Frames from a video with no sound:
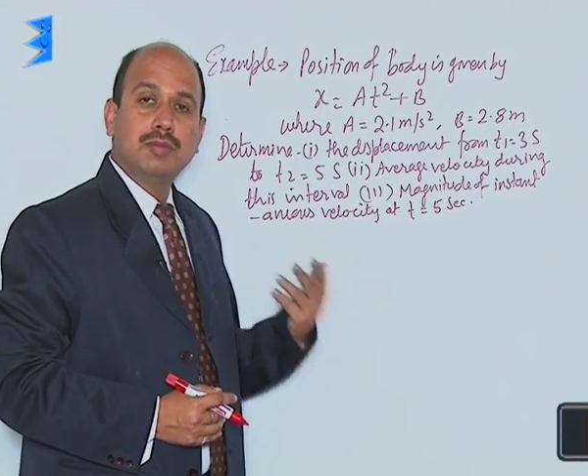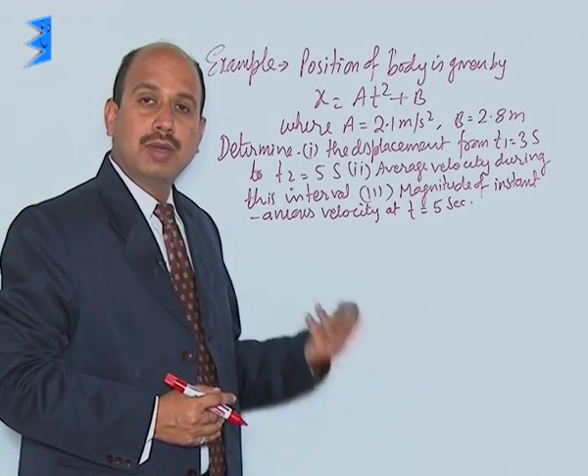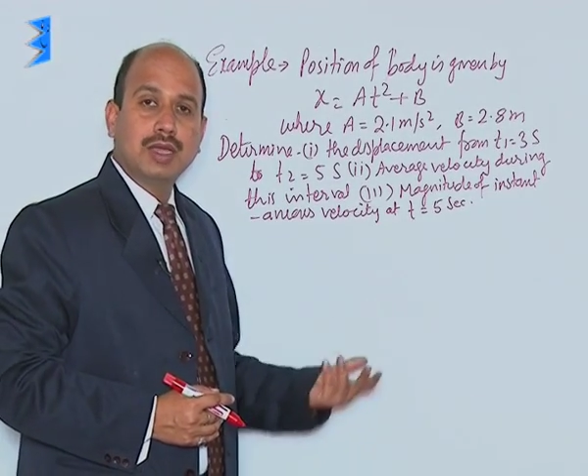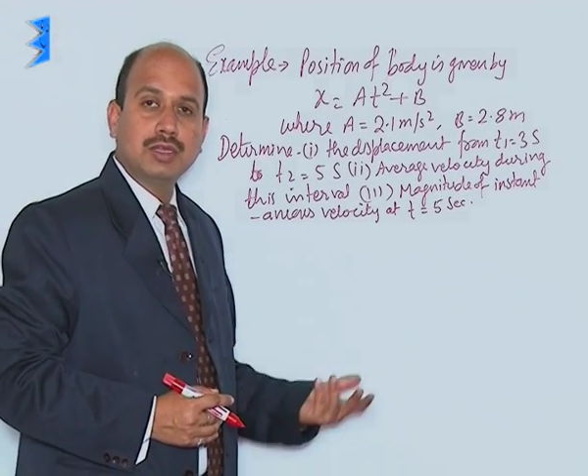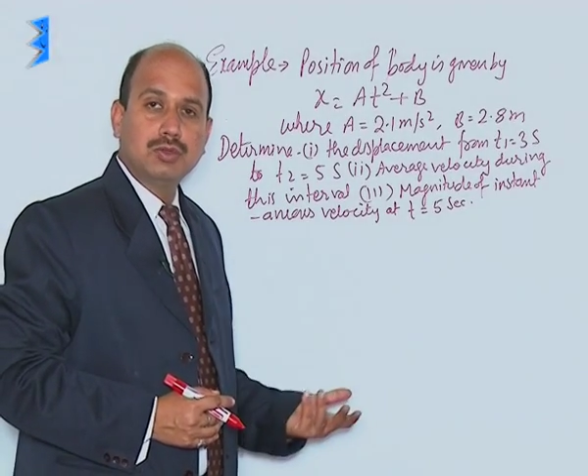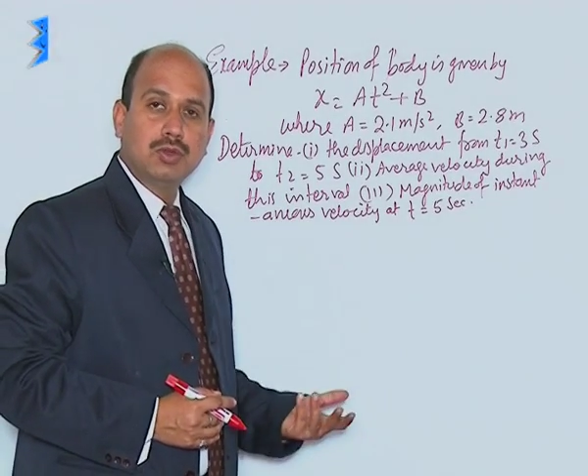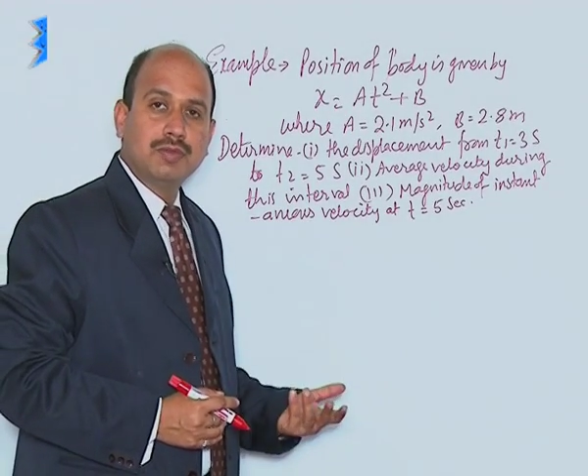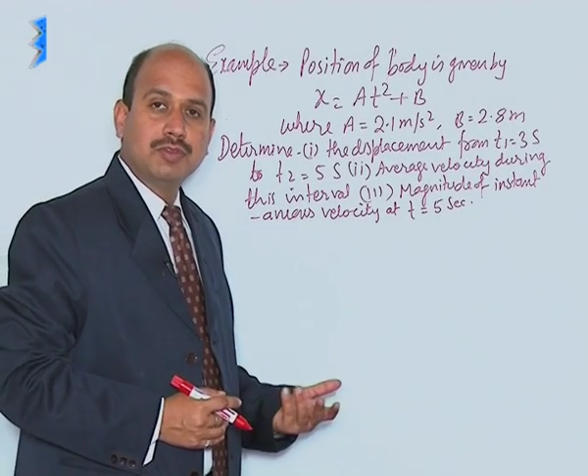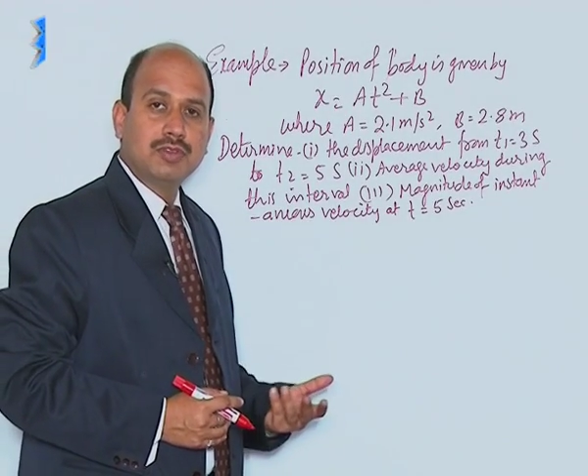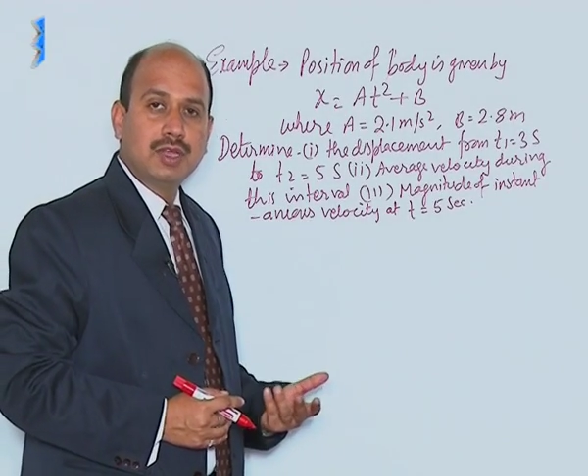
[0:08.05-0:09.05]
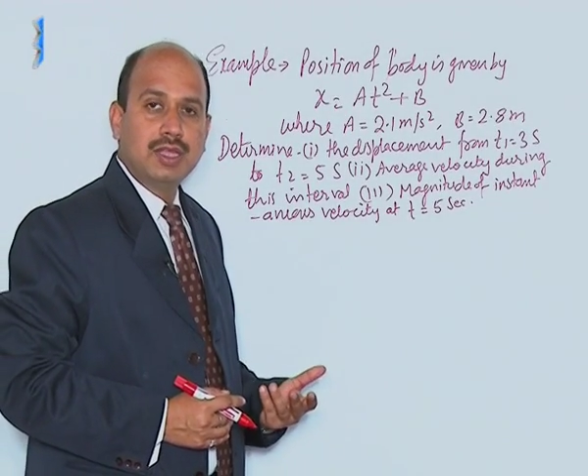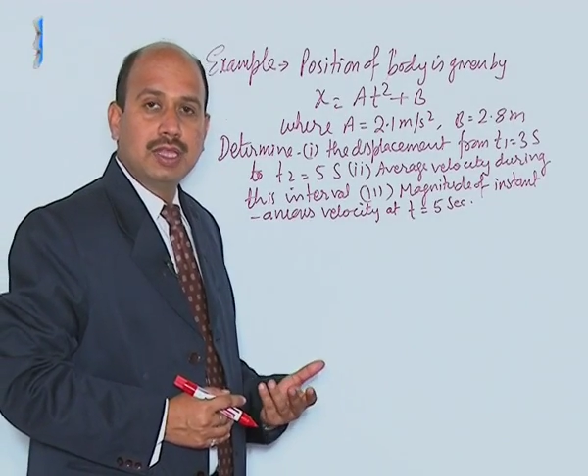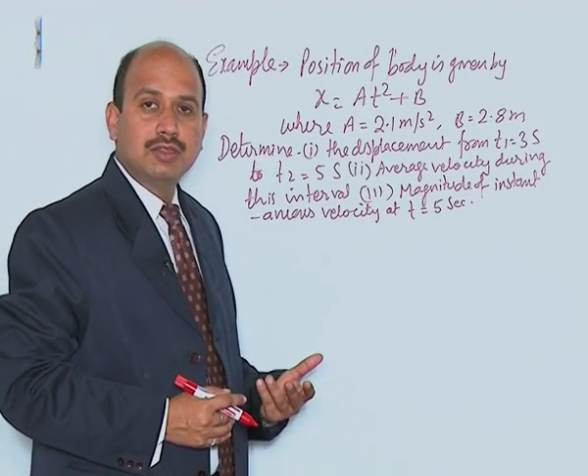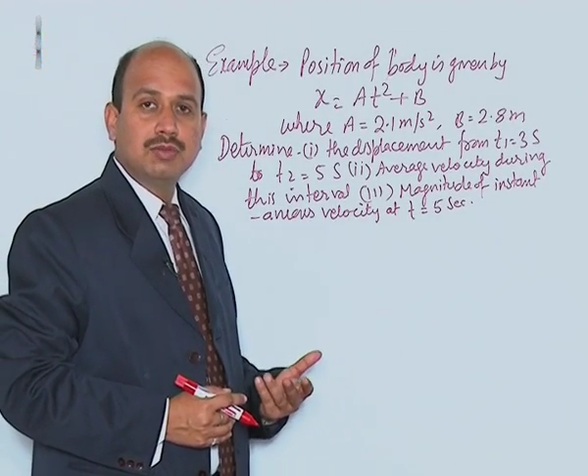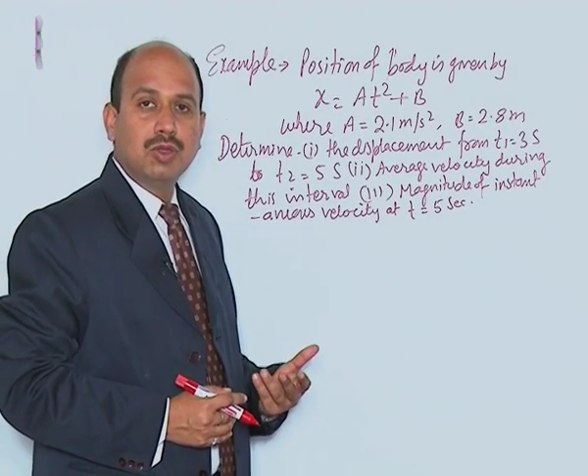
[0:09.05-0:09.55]
magnitude of
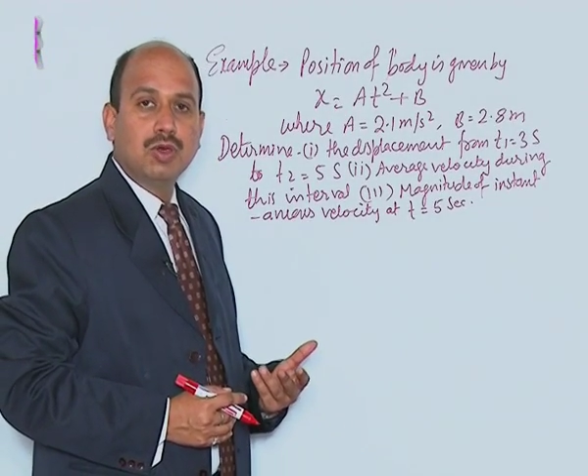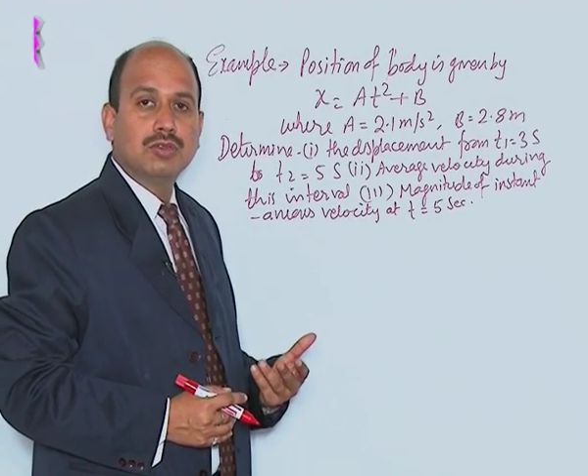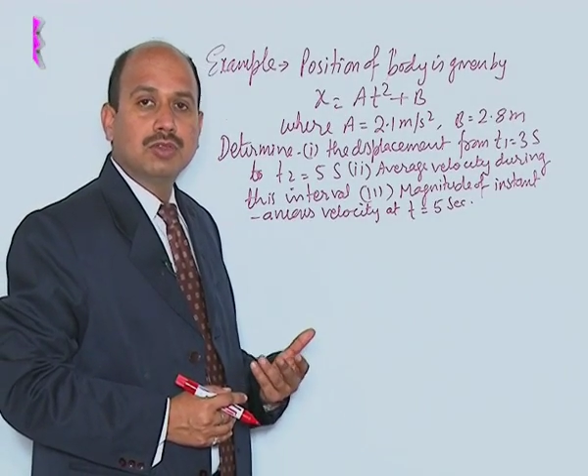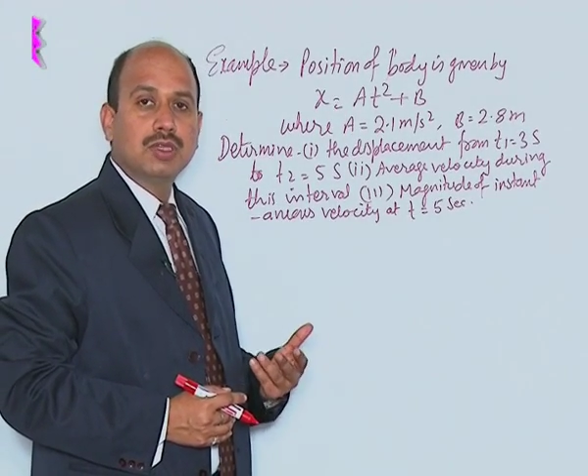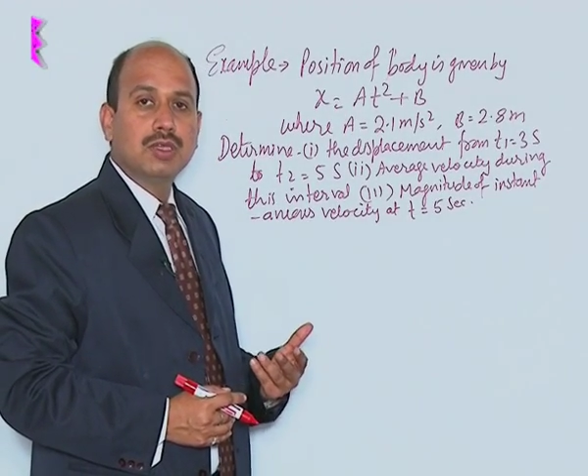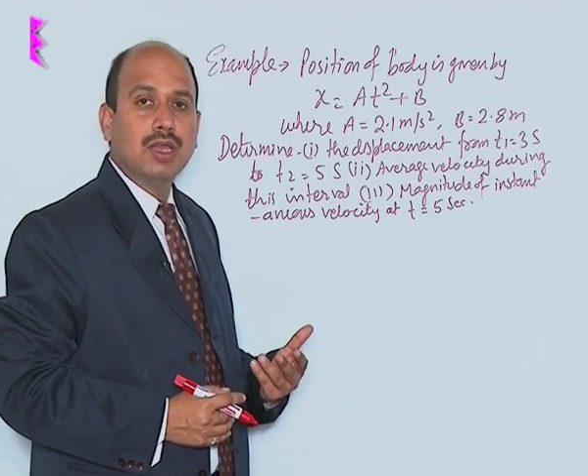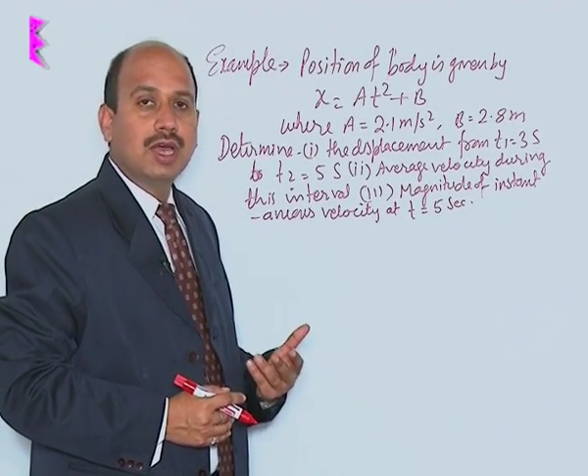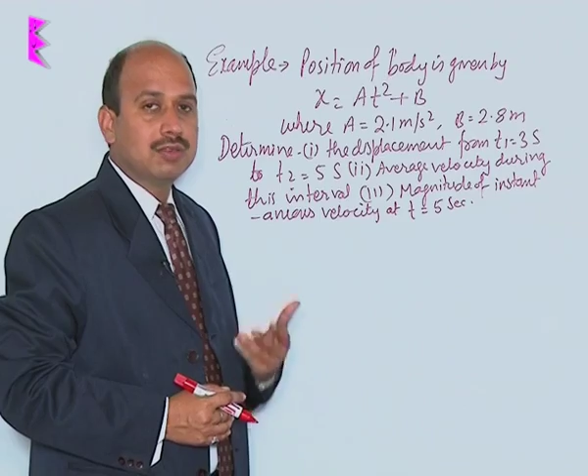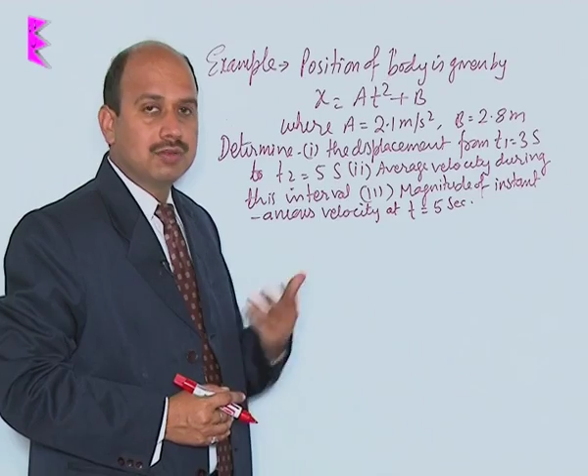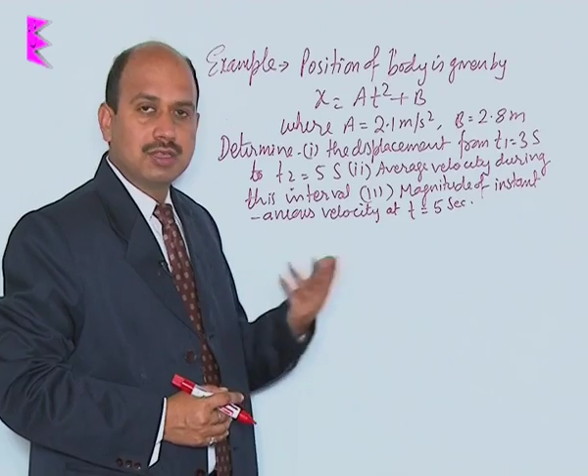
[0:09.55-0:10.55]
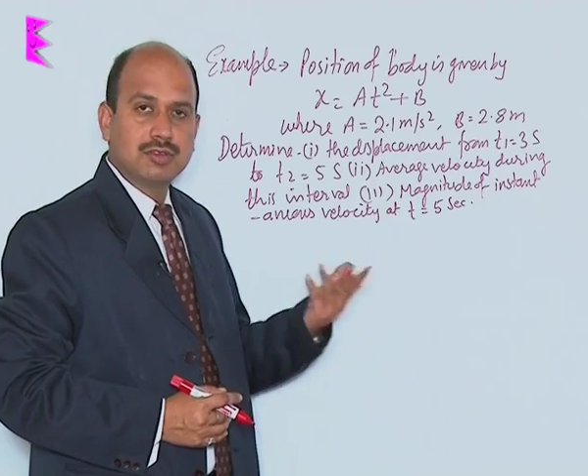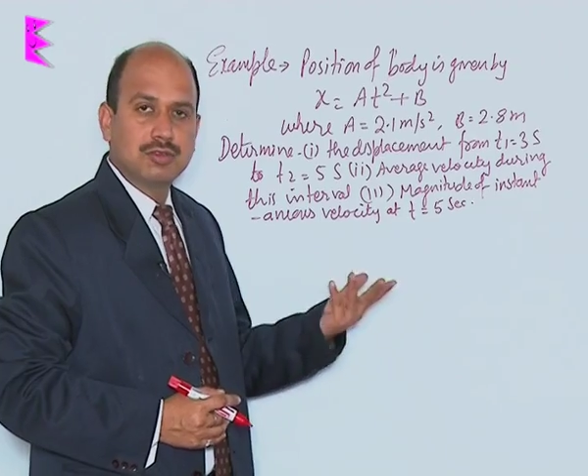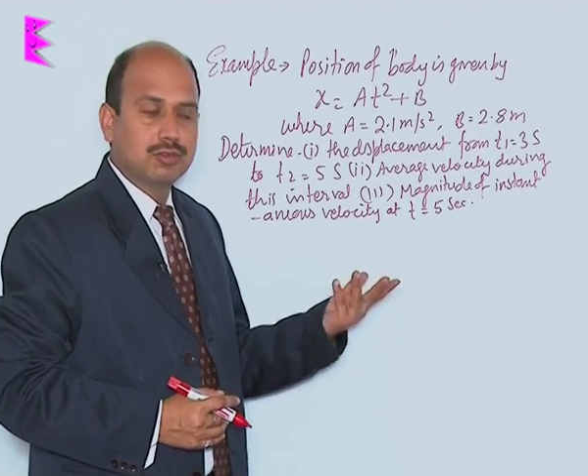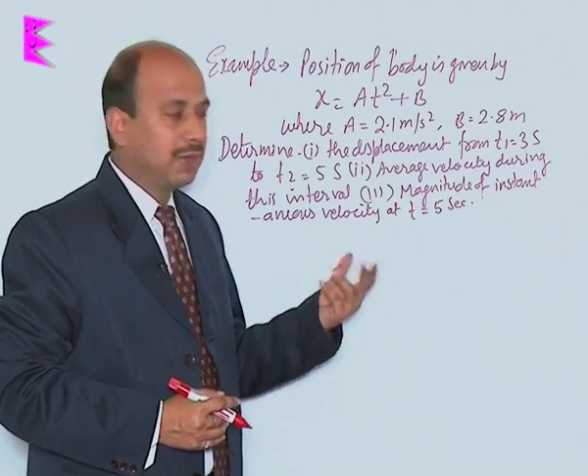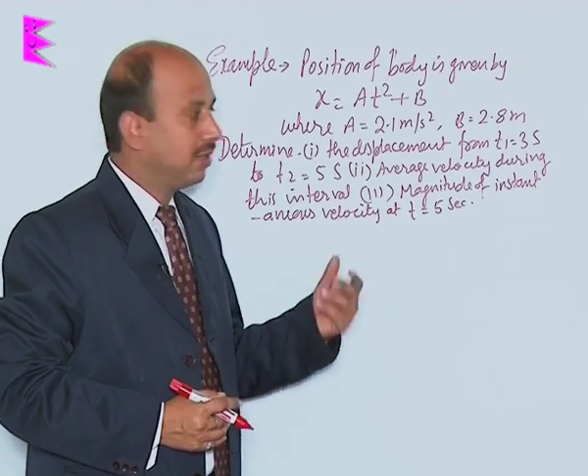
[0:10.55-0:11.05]
instantaneous velocity as well as
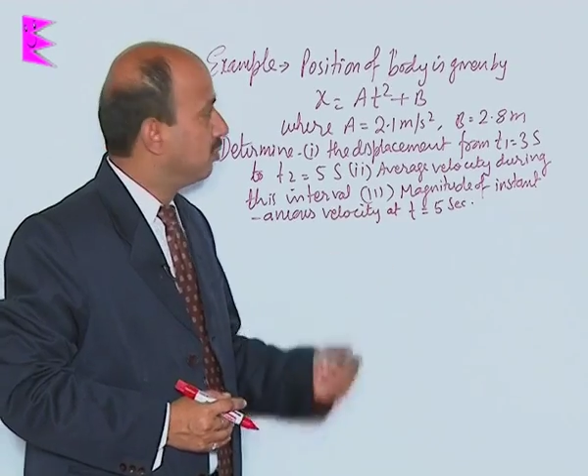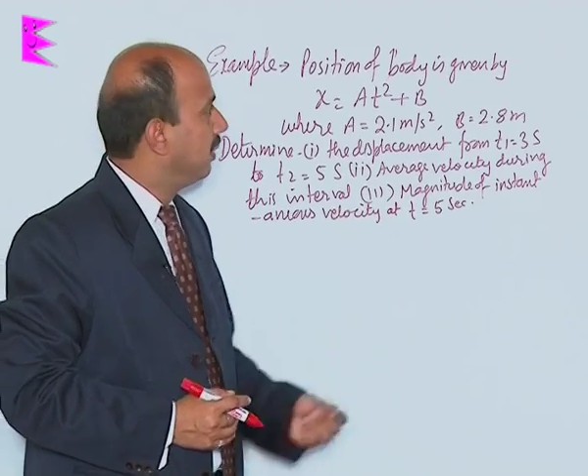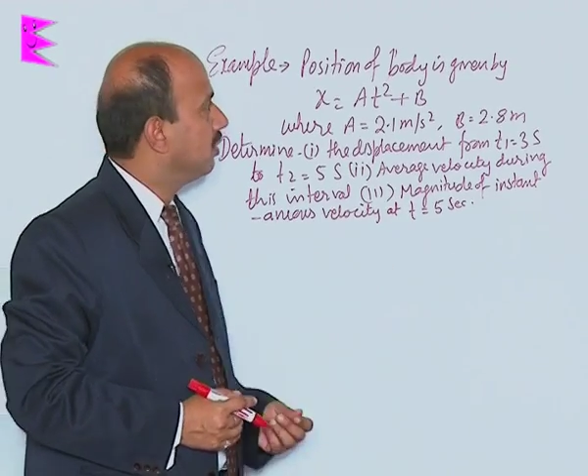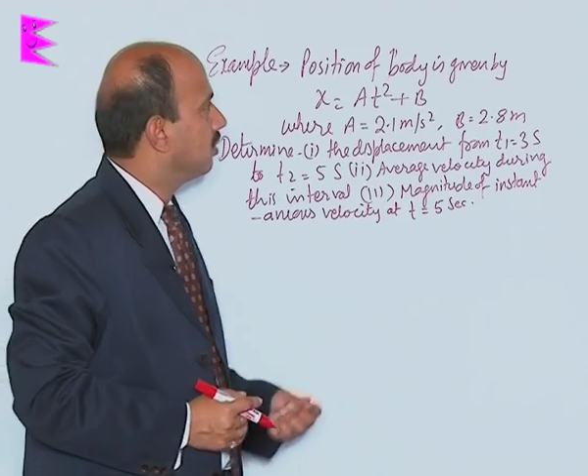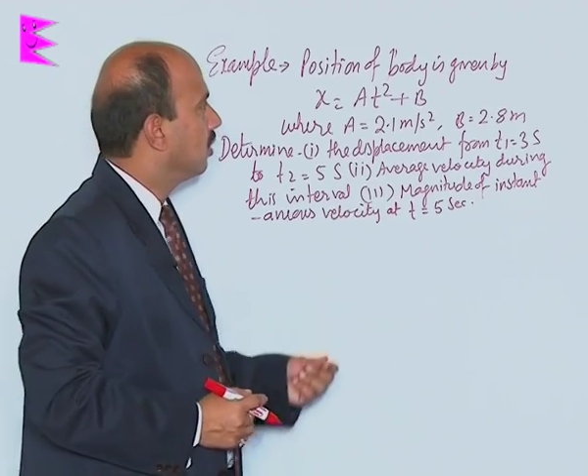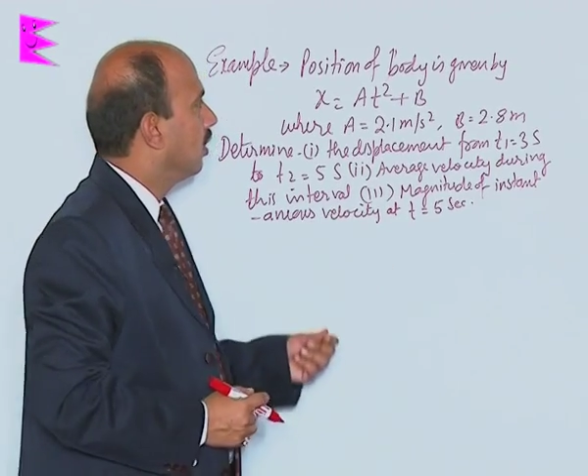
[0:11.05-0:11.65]
displacement.